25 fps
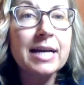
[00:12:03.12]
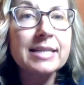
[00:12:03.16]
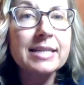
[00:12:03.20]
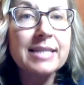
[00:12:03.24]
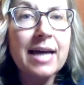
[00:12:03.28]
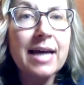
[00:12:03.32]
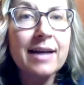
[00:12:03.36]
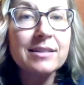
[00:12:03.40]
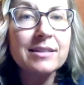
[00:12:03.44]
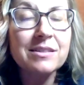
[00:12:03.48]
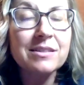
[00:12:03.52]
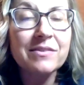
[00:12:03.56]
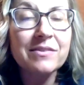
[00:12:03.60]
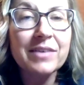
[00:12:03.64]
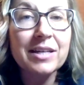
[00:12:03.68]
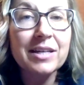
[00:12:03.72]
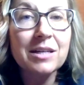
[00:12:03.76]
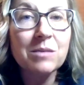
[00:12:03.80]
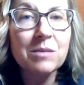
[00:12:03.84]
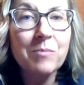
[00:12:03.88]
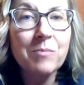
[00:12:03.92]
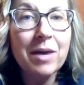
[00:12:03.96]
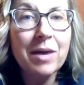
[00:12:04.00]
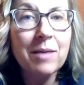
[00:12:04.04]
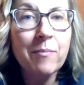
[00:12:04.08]

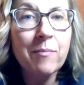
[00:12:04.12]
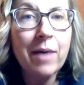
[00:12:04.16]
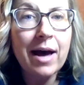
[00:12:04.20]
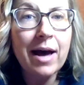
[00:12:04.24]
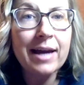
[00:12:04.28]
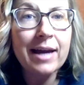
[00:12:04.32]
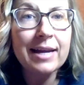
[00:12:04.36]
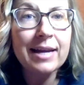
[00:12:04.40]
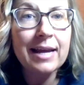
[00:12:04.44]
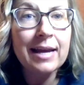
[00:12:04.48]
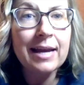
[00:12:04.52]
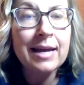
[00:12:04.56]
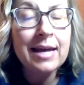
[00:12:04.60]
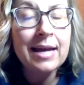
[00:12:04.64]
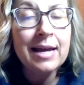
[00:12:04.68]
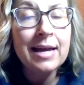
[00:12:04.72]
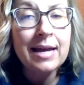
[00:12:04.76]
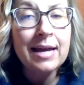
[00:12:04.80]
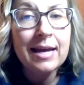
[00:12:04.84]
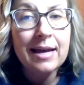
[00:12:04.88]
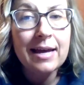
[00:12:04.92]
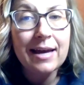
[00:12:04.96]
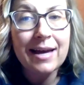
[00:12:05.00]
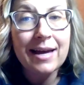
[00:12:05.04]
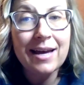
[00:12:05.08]
activating my body.
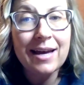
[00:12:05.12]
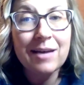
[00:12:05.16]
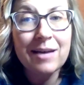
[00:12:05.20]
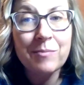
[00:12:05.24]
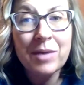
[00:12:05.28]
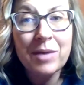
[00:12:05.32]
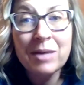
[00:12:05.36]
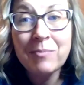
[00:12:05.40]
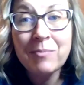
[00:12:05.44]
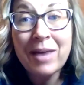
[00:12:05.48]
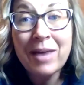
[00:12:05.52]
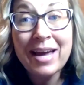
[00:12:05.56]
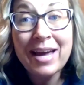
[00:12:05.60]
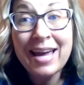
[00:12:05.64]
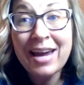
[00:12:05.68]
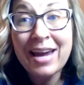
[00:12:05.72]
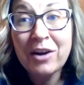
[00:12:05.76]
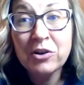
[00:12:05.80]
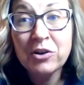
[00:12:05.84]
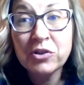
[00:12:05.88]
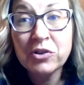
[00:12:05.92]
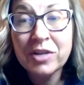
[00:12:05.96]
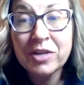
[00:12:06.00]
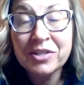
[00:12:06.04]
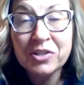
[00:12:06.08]
And my
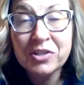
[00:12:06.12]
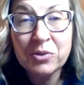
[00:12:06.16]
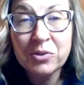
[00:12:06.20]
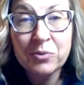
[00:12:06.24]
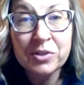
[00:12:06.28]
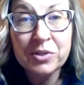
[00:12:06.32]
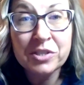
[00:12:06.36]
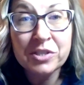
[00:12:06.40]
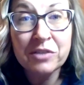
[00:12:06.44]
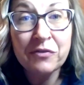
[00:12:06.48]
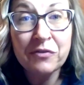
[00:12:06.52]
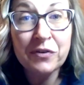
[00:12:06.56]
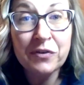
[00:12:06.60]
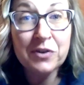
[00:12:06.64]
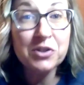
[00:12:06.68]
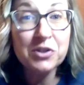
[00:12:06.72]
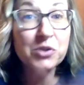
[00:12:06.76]
hairdresser was the first